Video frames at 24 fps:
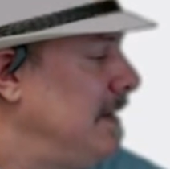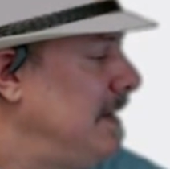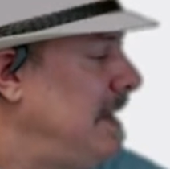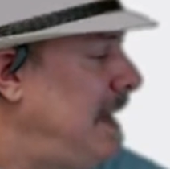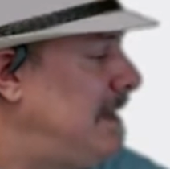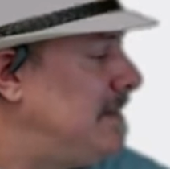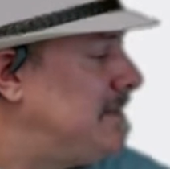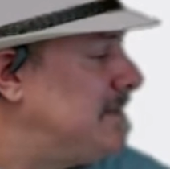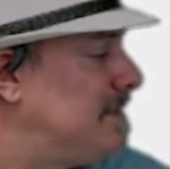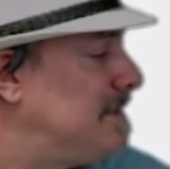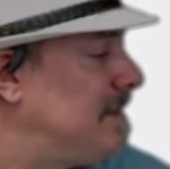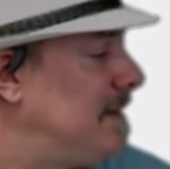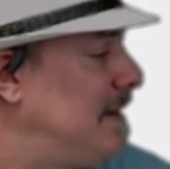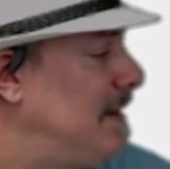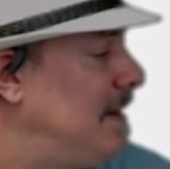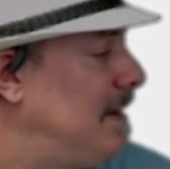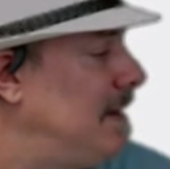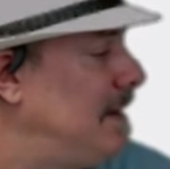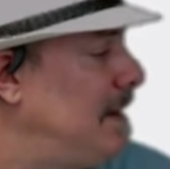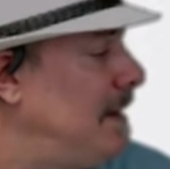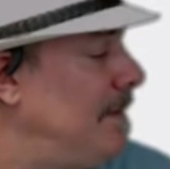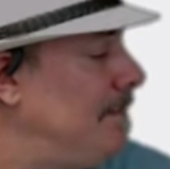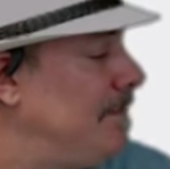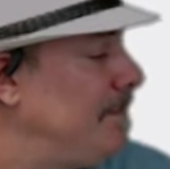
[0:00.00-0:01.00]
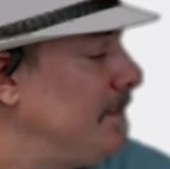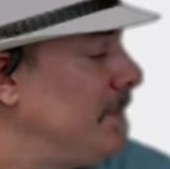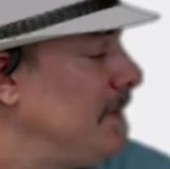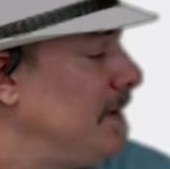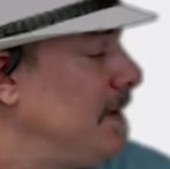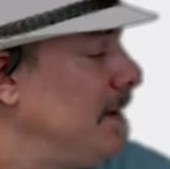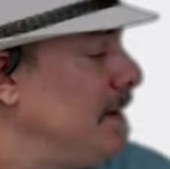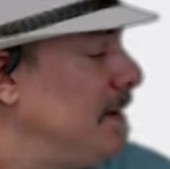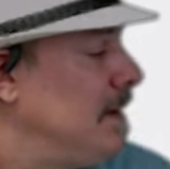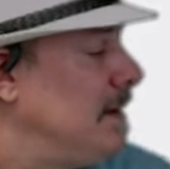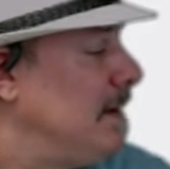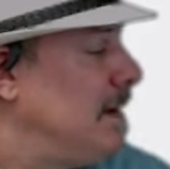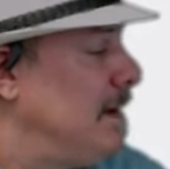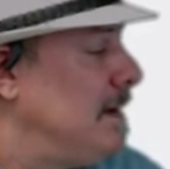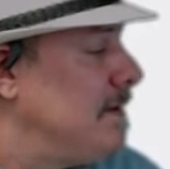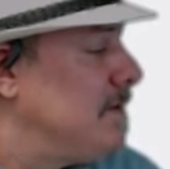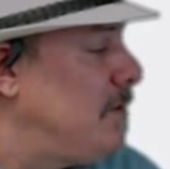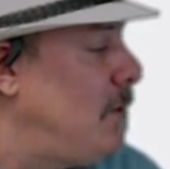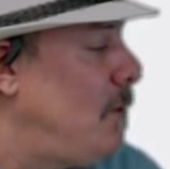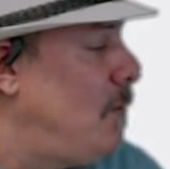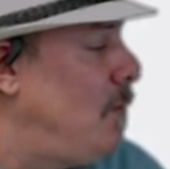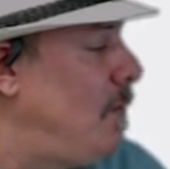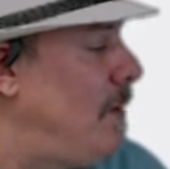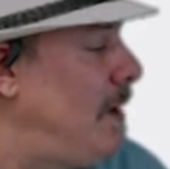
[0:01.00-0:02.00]
Yes. Uh,
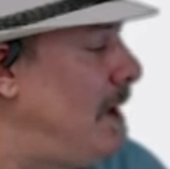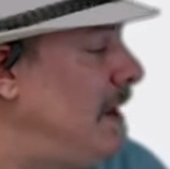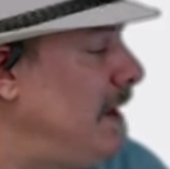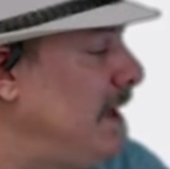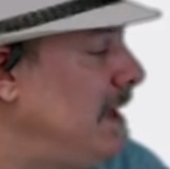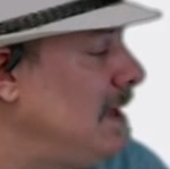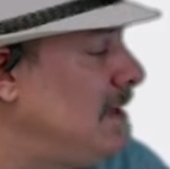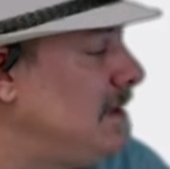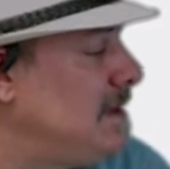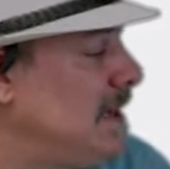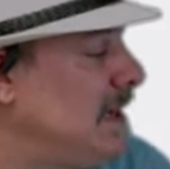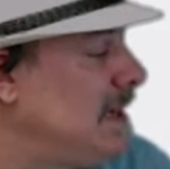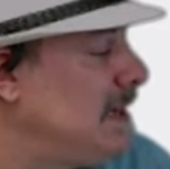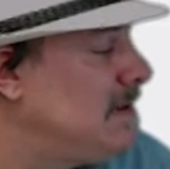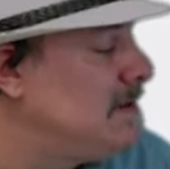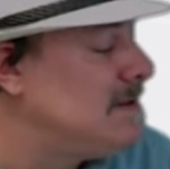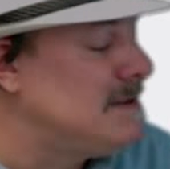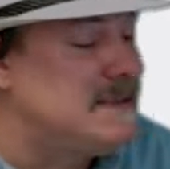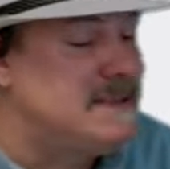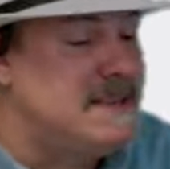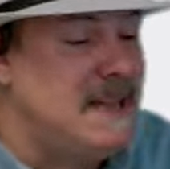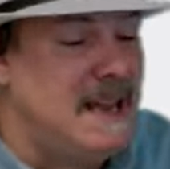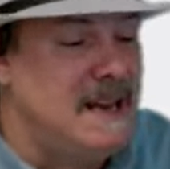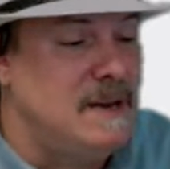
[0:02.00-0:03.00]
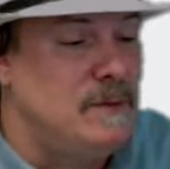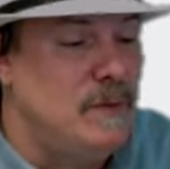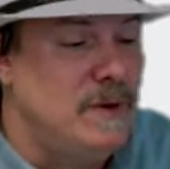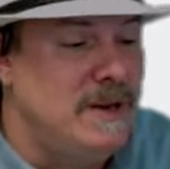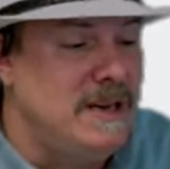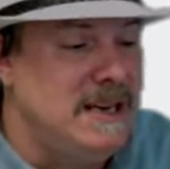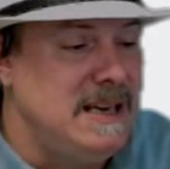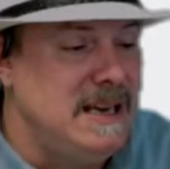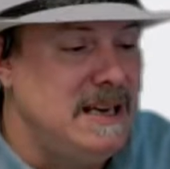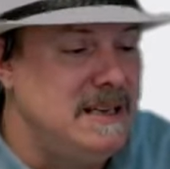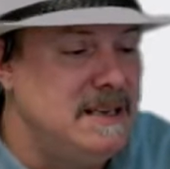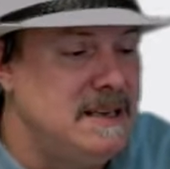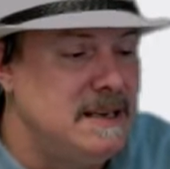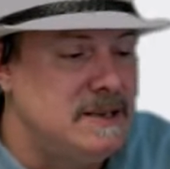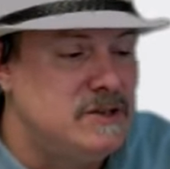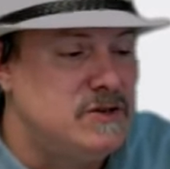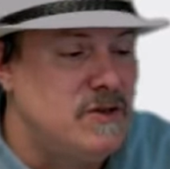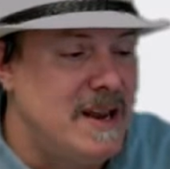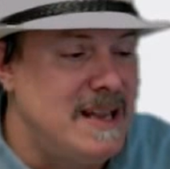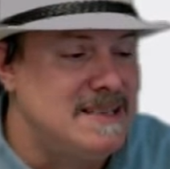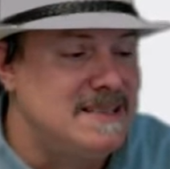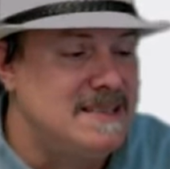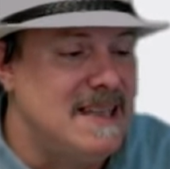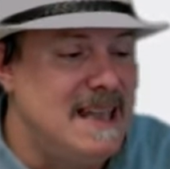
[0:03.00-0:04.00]
so uh, Eagle Eagle saying we need
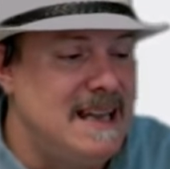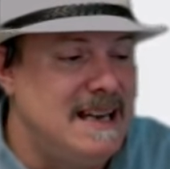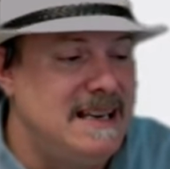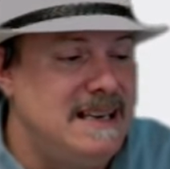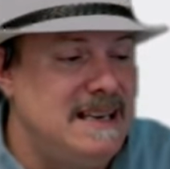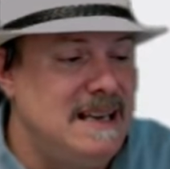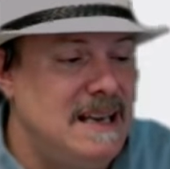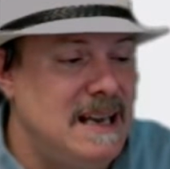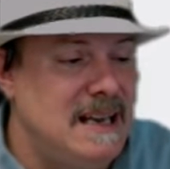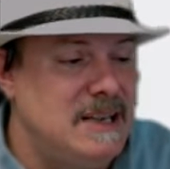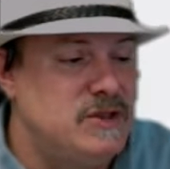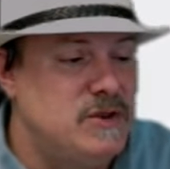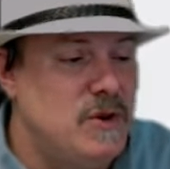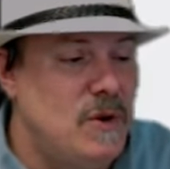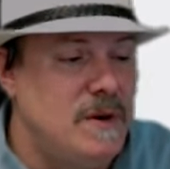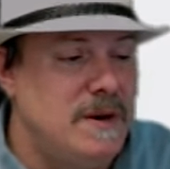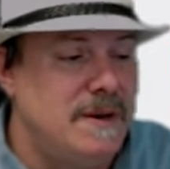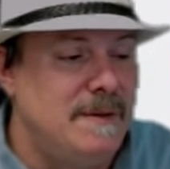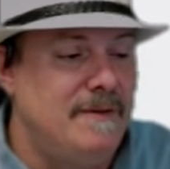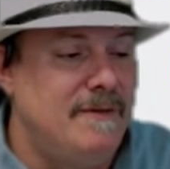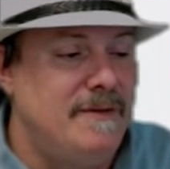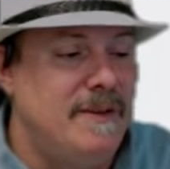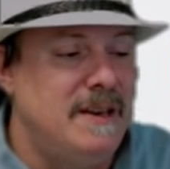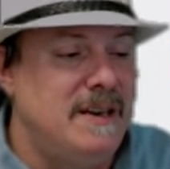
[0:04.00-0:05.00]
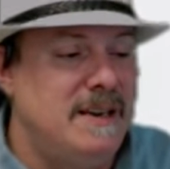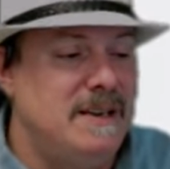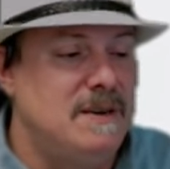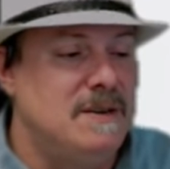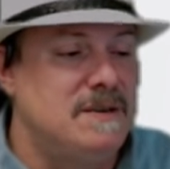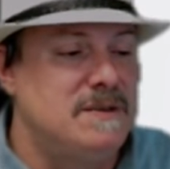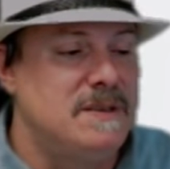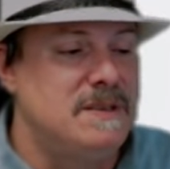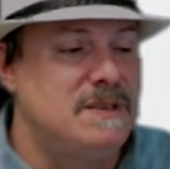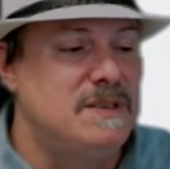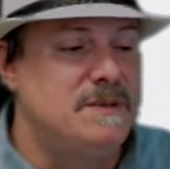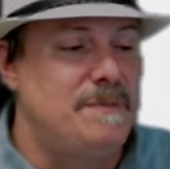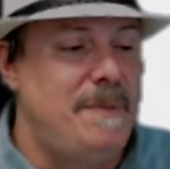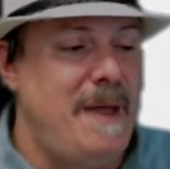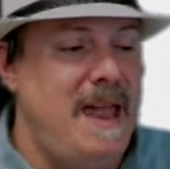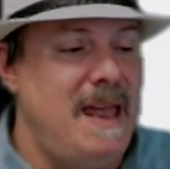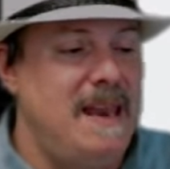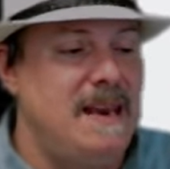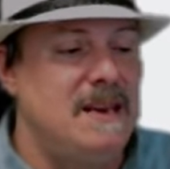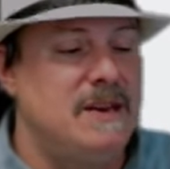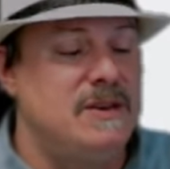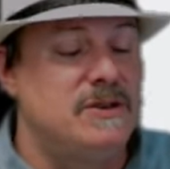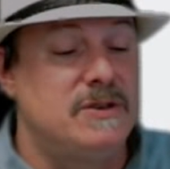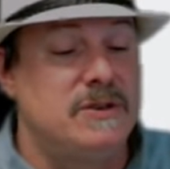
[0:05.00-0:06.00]
translated Electroneum videos in
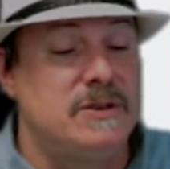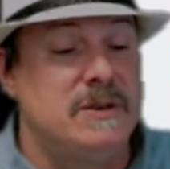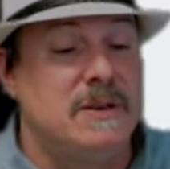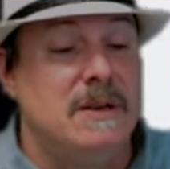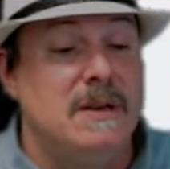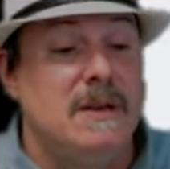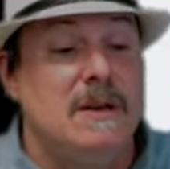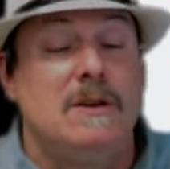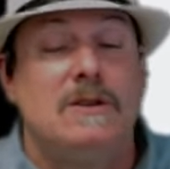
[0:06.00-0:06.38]
Spanish.